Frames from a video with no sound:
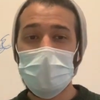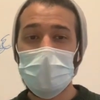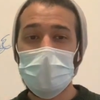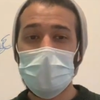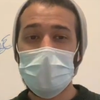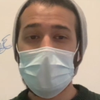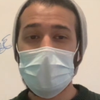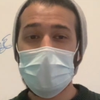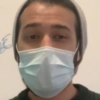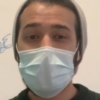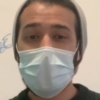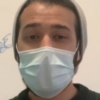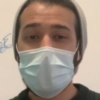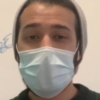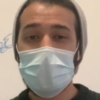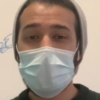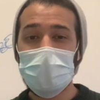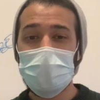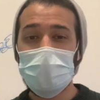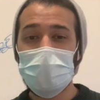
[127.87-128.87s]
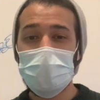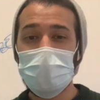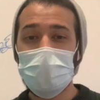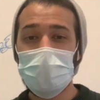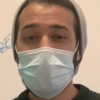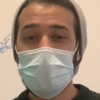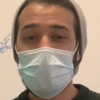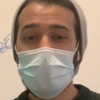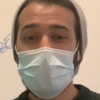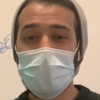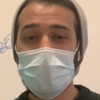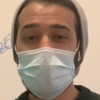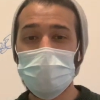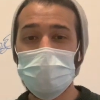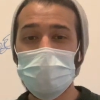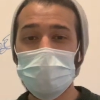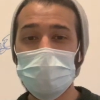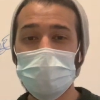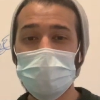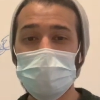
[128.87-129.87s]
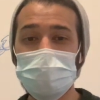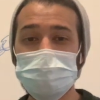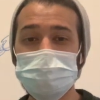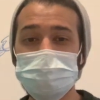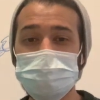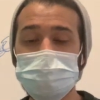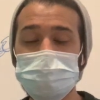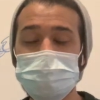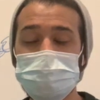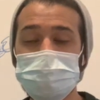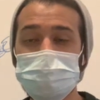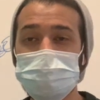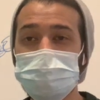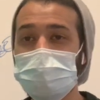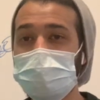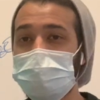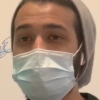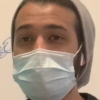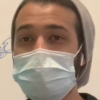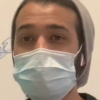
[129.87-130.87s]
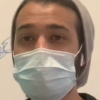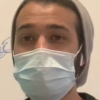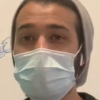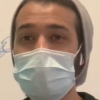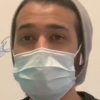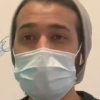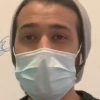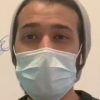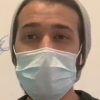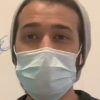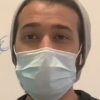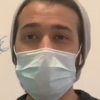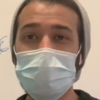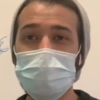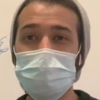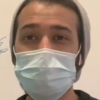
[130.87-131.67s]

and then I will speak to you guys later.